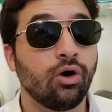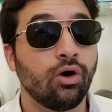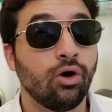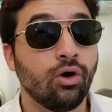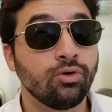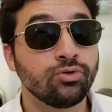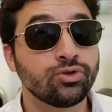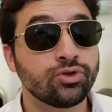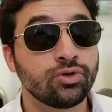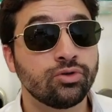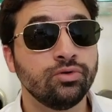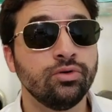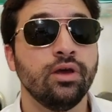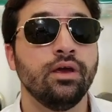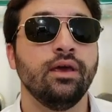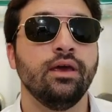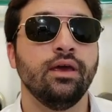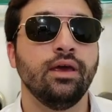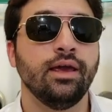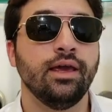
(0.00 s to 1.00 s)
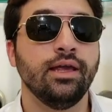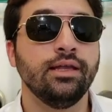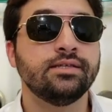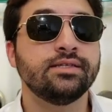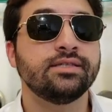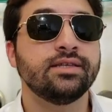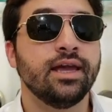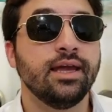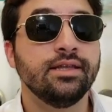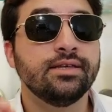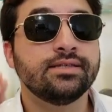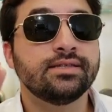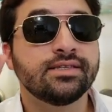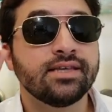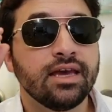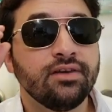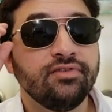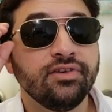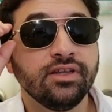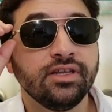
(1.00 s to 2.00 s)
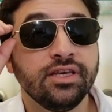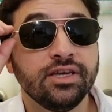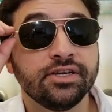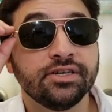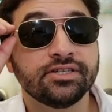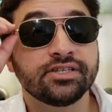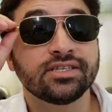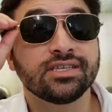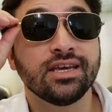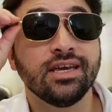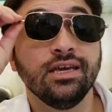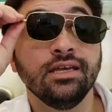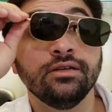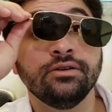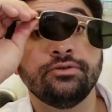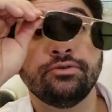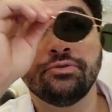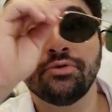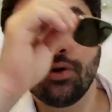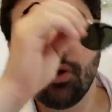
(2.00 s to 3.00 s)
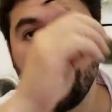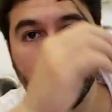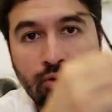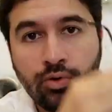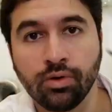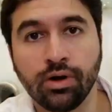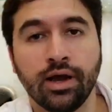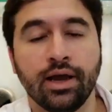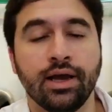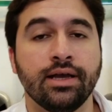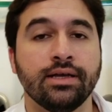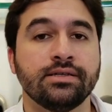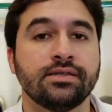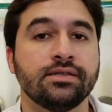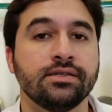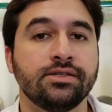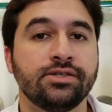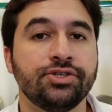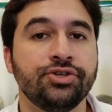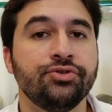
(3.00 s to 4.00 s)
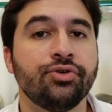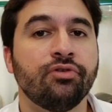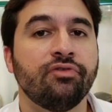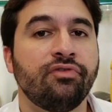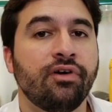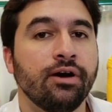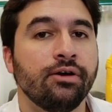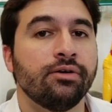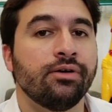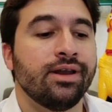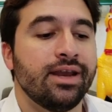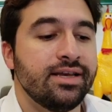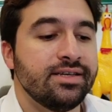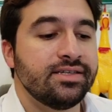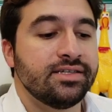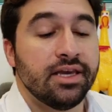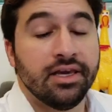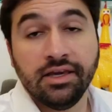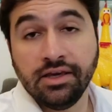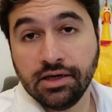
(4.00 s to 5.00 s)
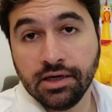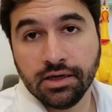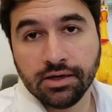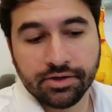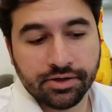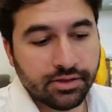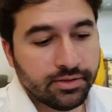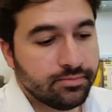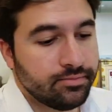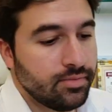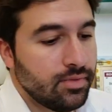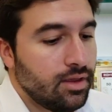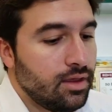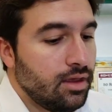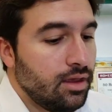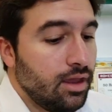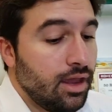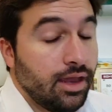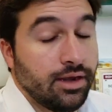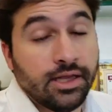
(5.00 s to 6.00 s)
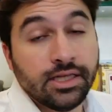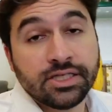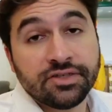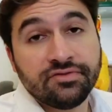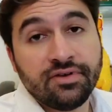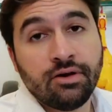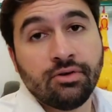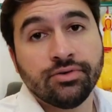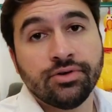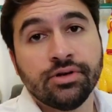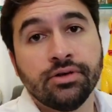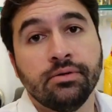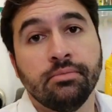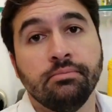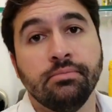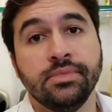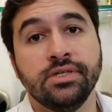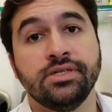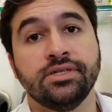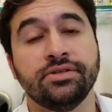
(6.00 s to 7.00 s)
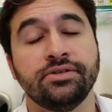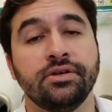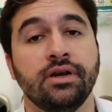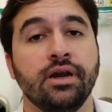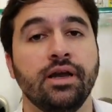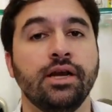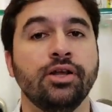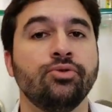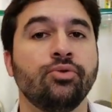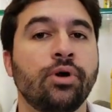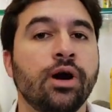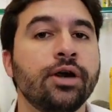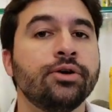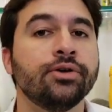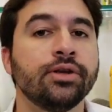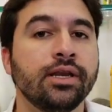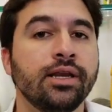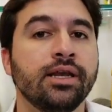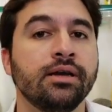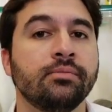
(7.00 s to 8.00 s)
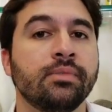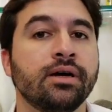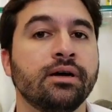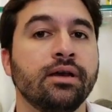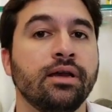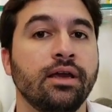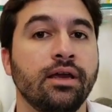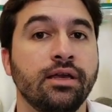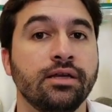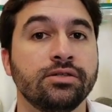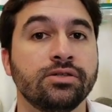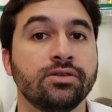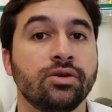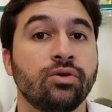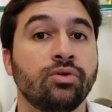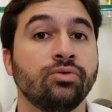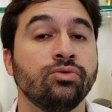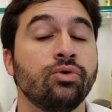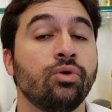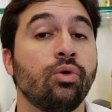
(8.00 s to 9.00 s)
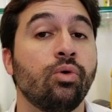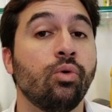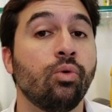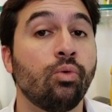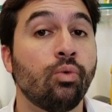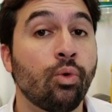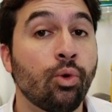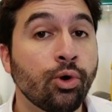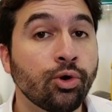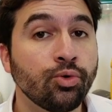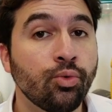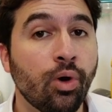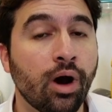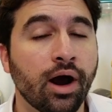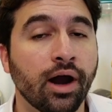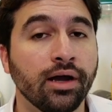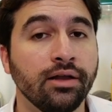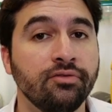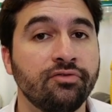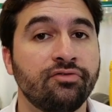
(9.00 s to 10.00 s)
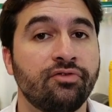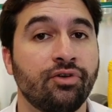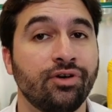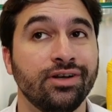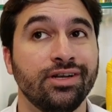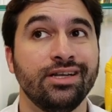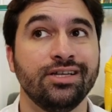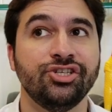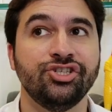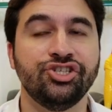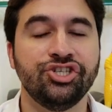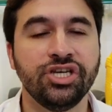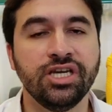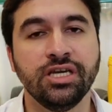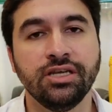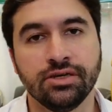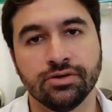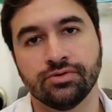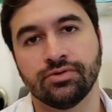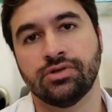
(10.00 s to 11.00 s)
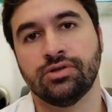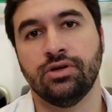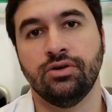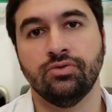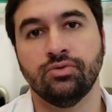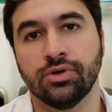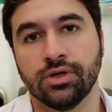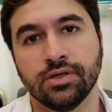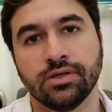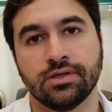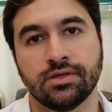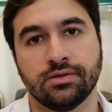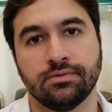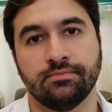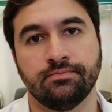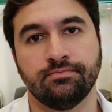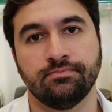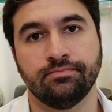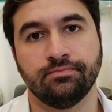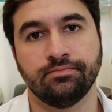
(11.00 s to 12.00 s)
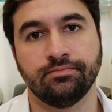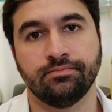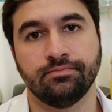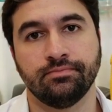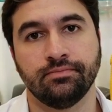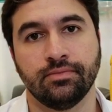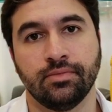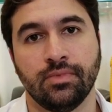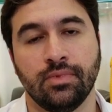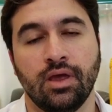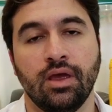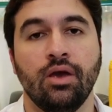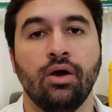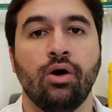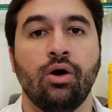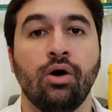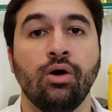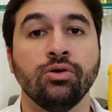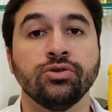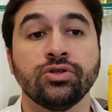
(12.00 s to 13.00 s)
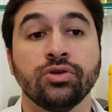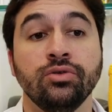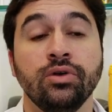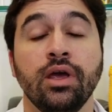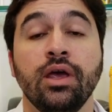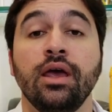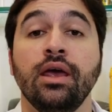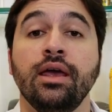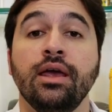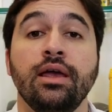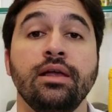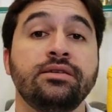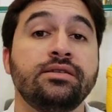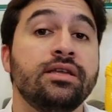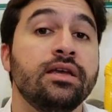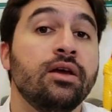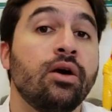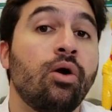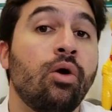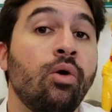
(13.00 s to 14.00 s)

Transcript: Also, it stayed 7 years in a row as Stereophile Class A gear and its founder, Mr. Eduardo de Lima, is known worldwide for the genius he was. Also, it's the